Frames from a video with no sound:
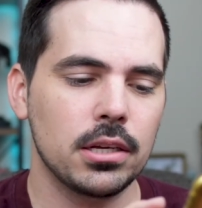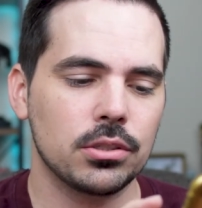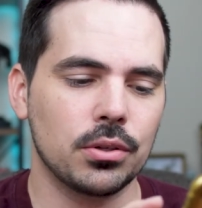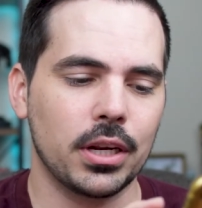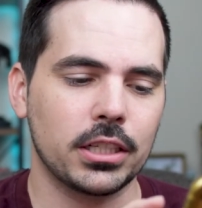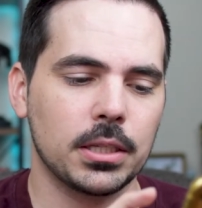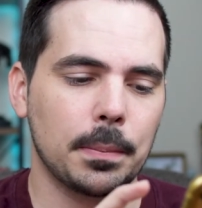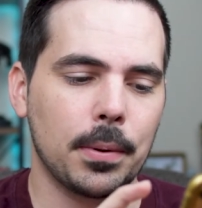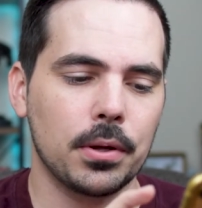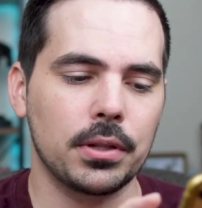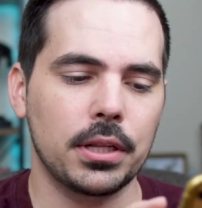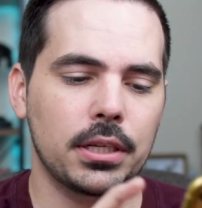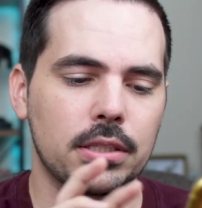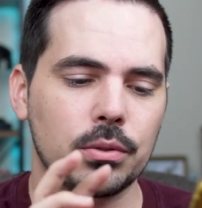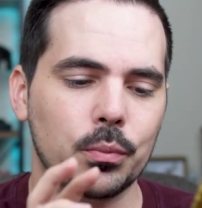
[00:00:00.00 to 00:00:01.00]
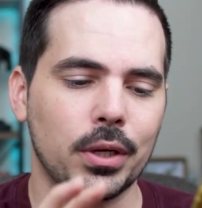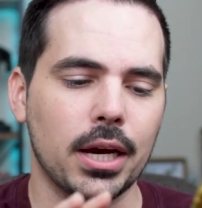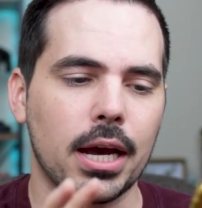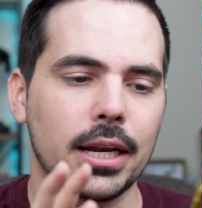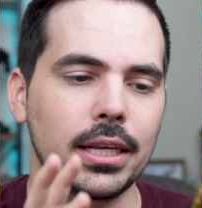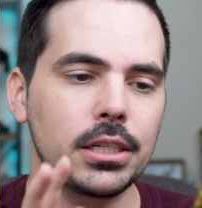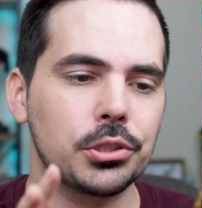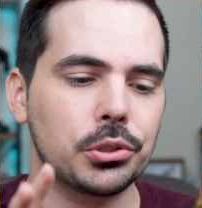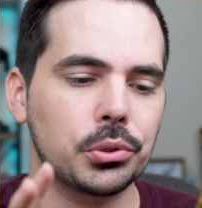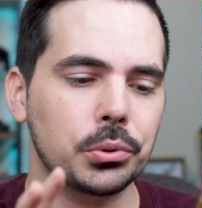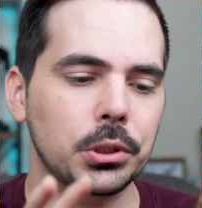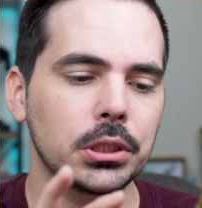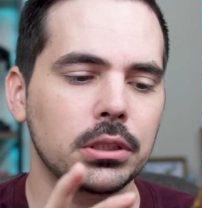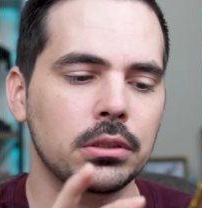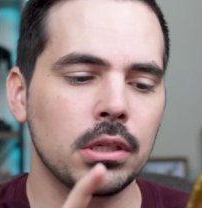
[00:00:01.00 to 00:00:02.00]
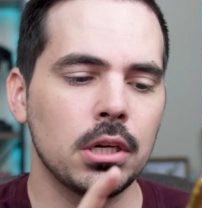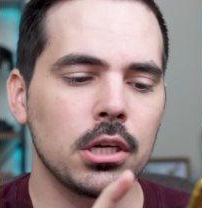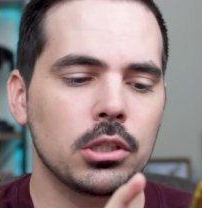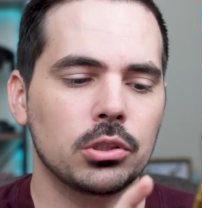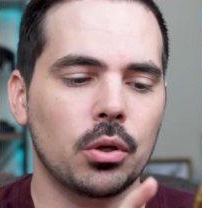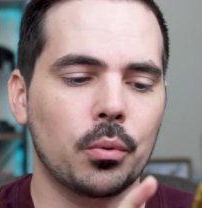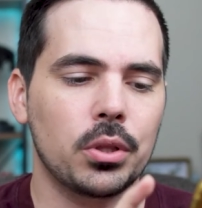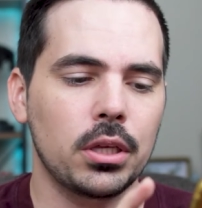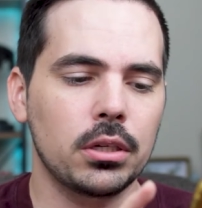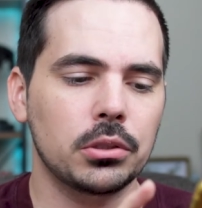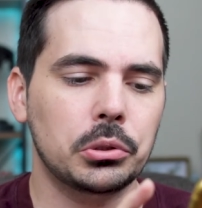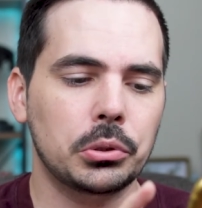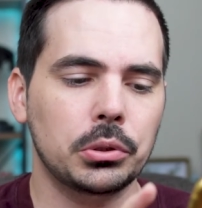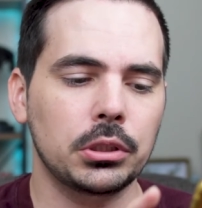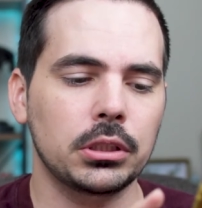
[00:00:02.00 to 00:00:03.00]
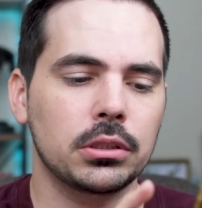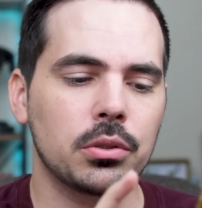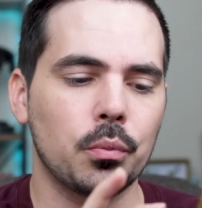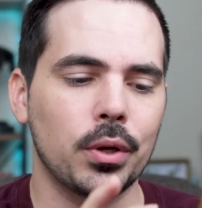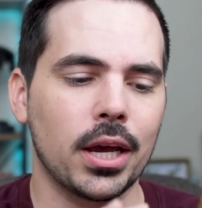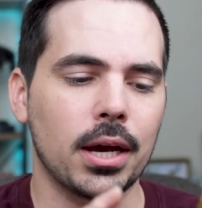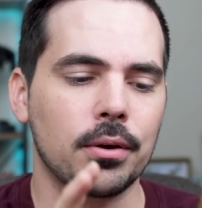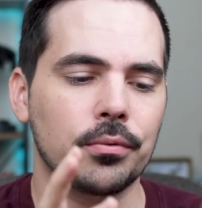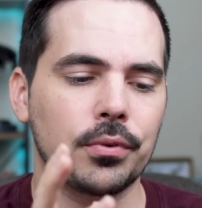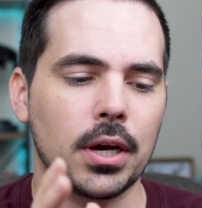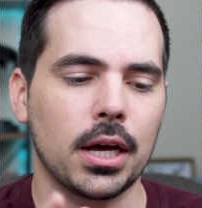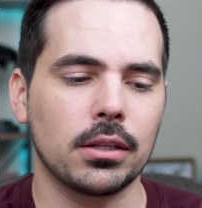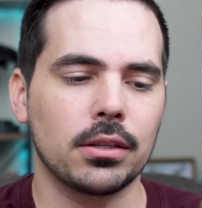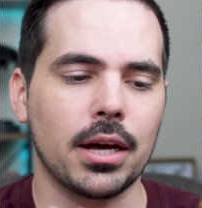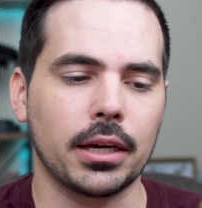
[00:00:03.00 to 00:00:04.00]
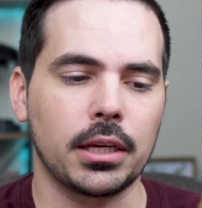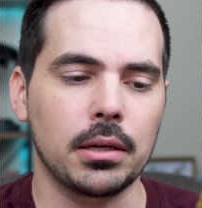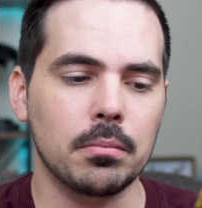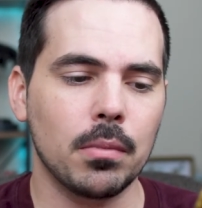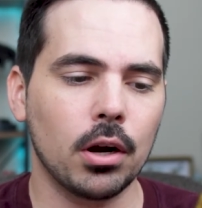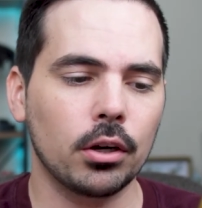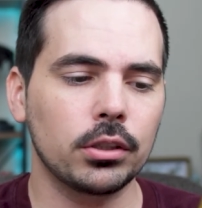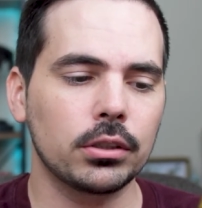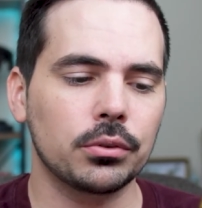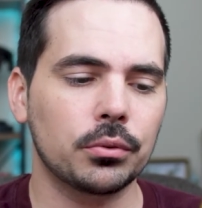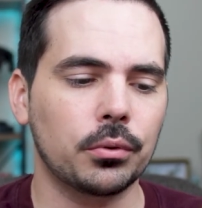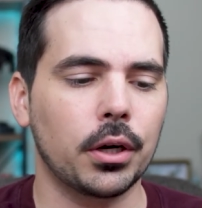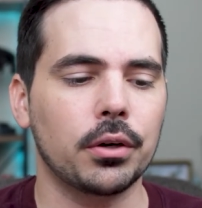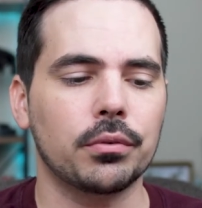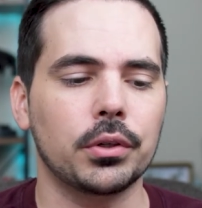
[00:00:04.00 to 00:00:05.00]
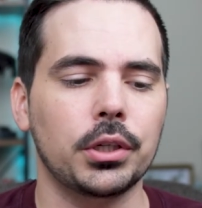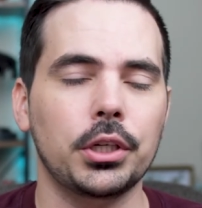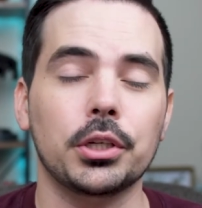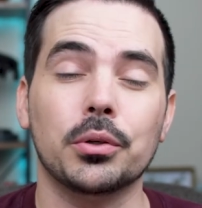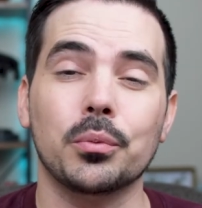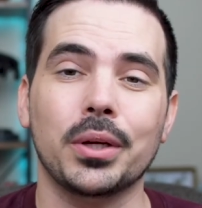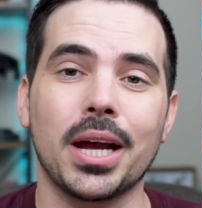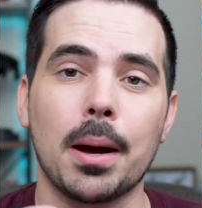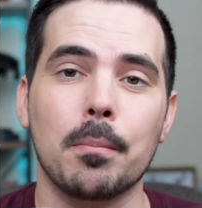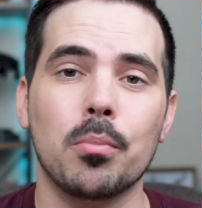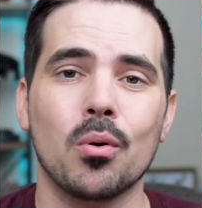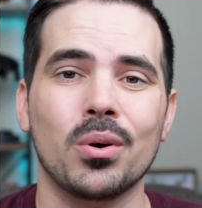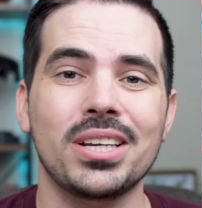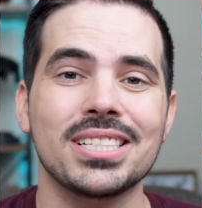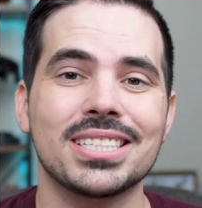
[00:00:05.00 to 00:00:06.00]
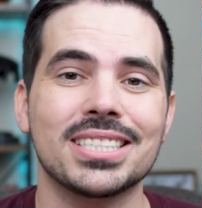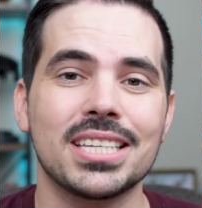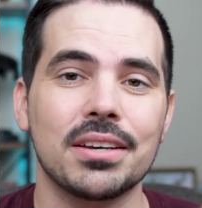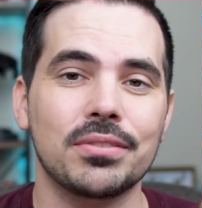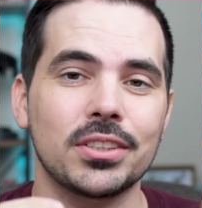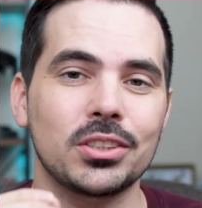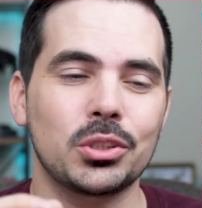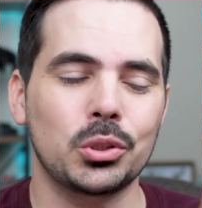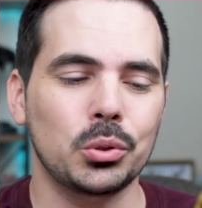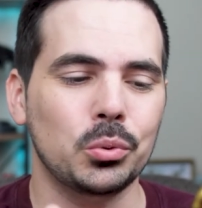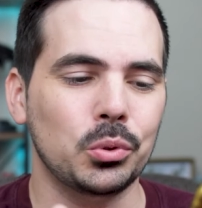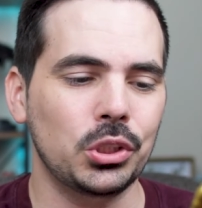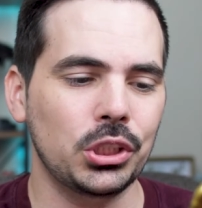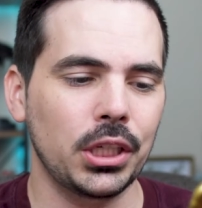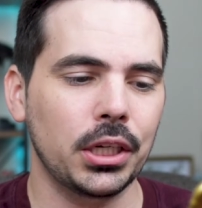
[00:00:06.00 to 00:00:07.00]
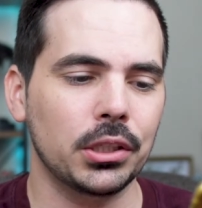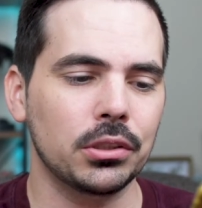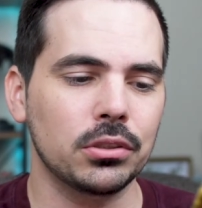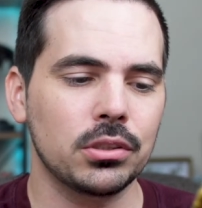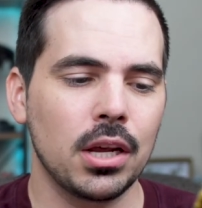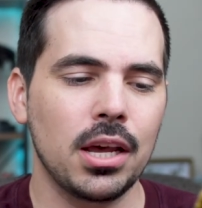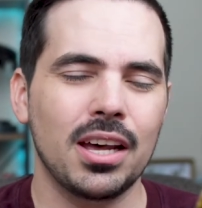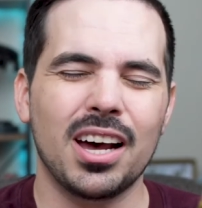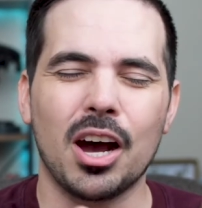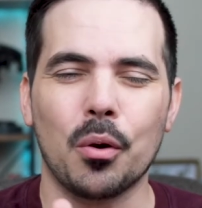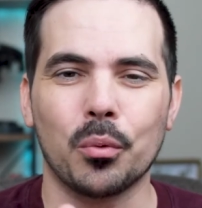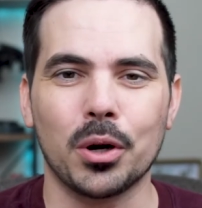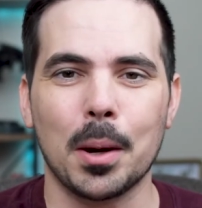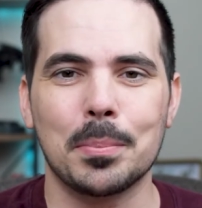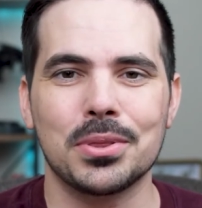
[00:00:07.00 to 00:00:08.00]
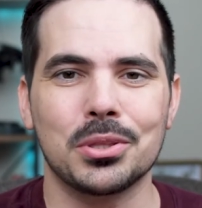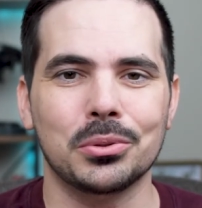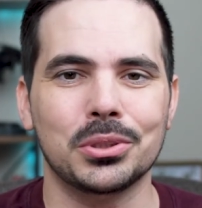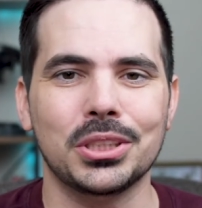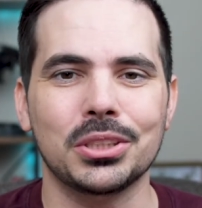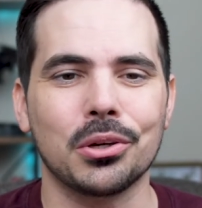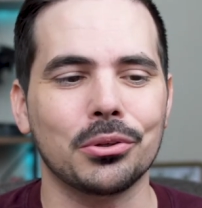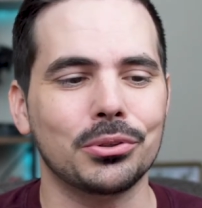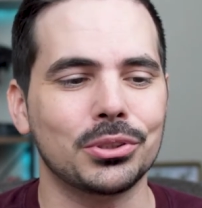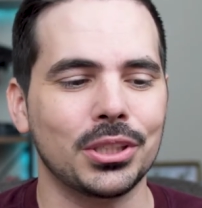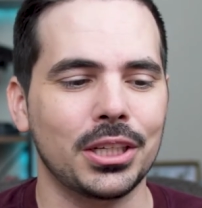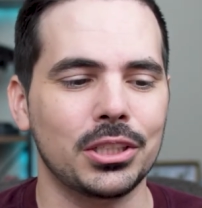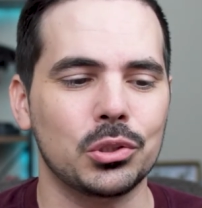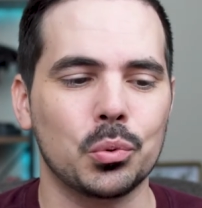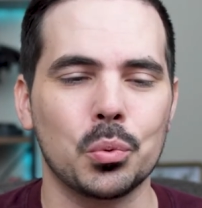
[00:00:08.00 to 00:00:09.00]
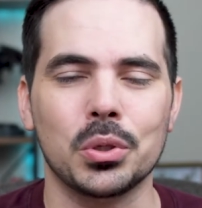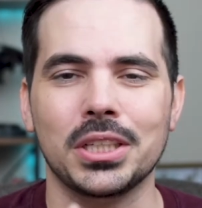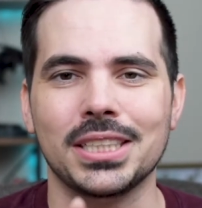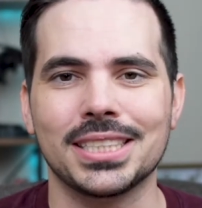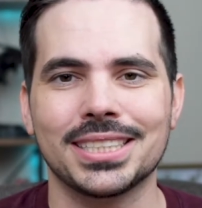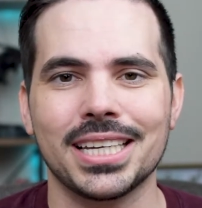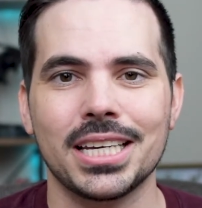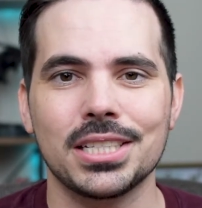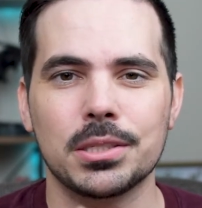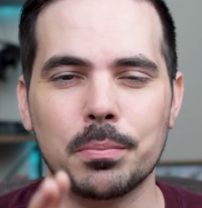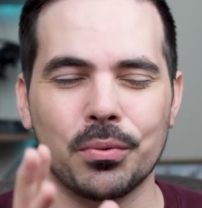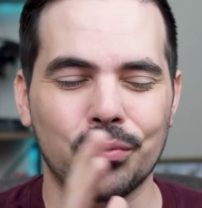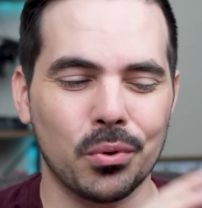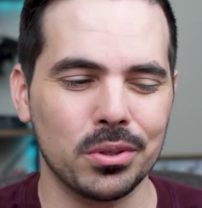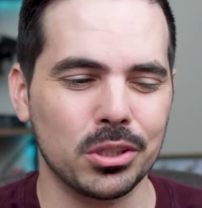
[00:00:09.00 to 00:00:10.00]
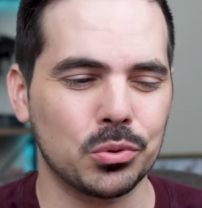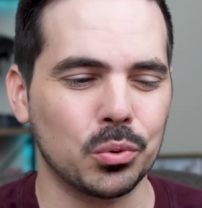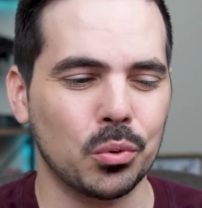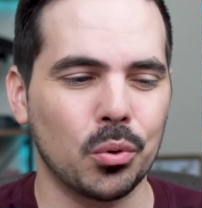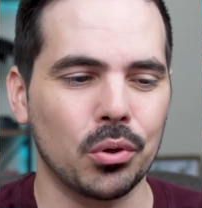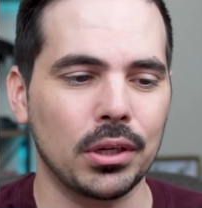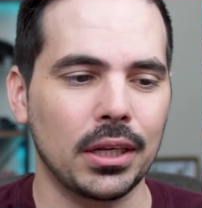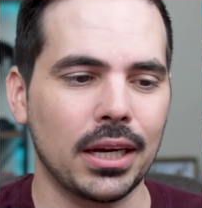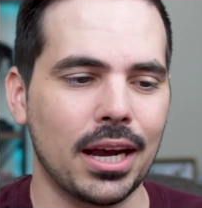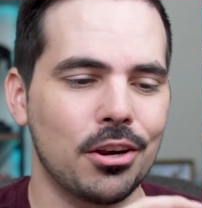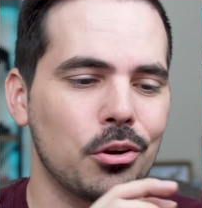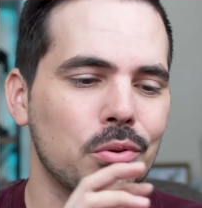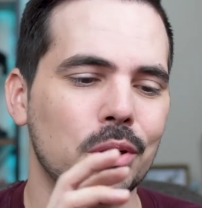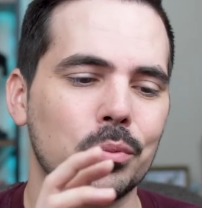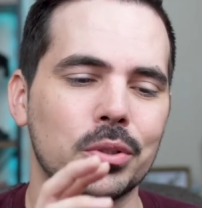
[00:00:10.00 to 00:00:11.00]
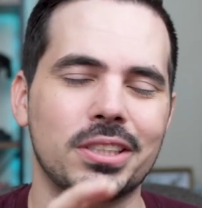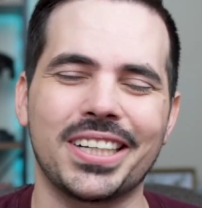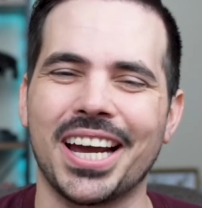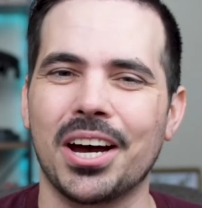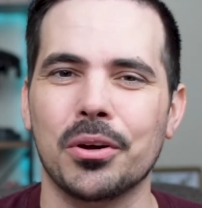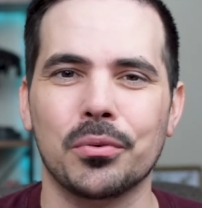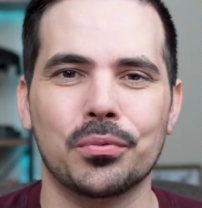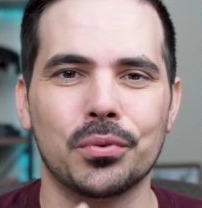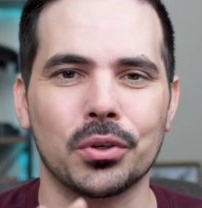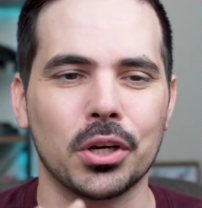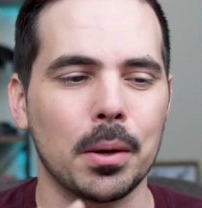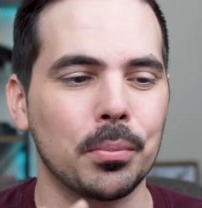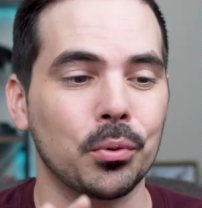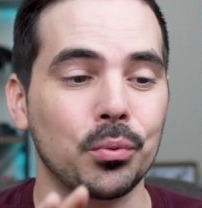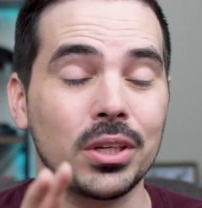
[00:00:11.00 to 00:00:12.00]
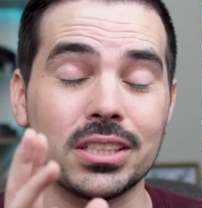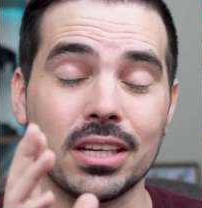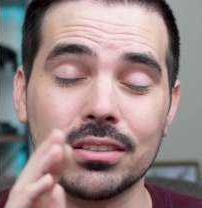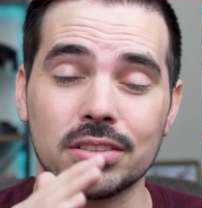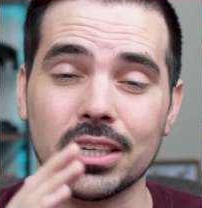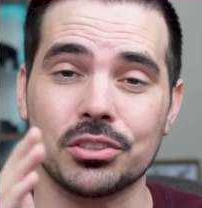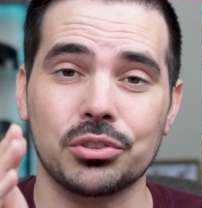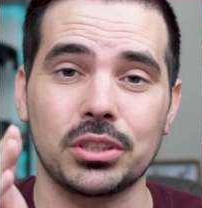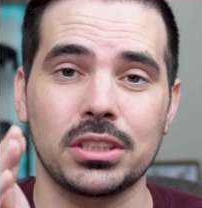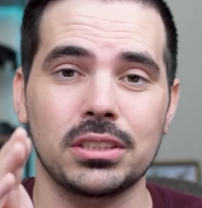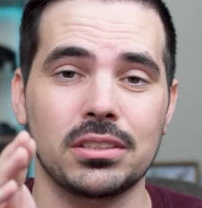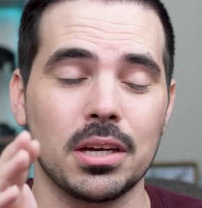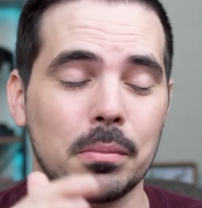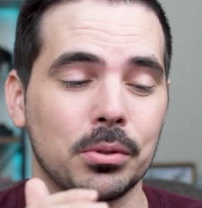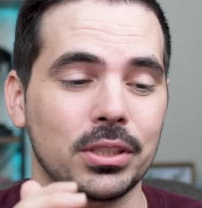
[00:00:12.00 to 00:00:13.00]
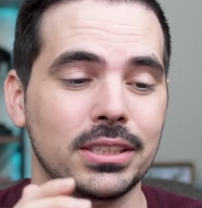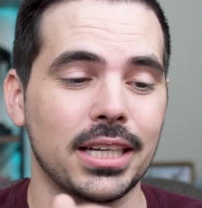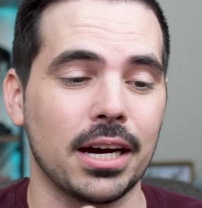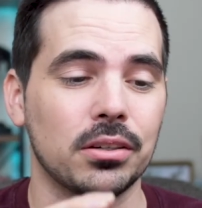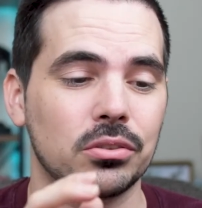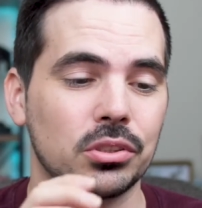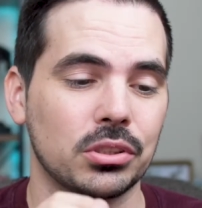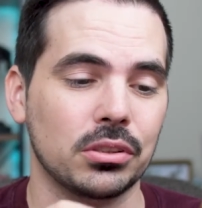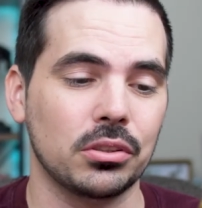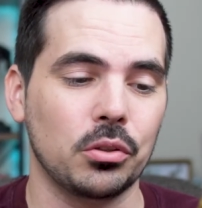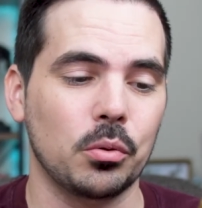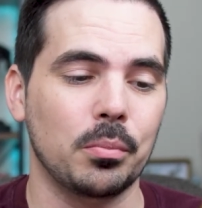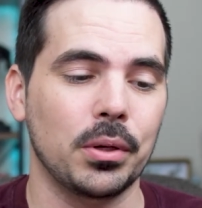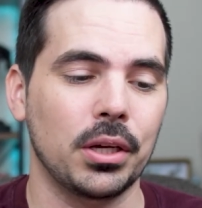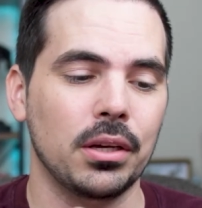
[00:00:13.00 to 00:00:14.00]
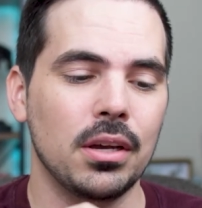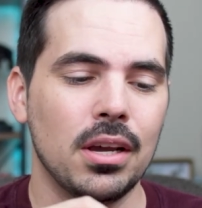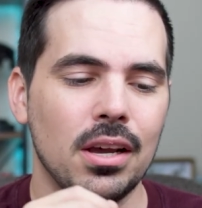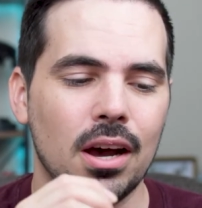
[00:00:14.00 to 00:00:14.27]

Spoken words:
So next up on this, we got Industries. So with Industries, we have Lockheed Martin right over here. We got 0.72 shares. We're up $13.20. Before this recording, I know they were down for a couple of I was actually doubling down just a little bit.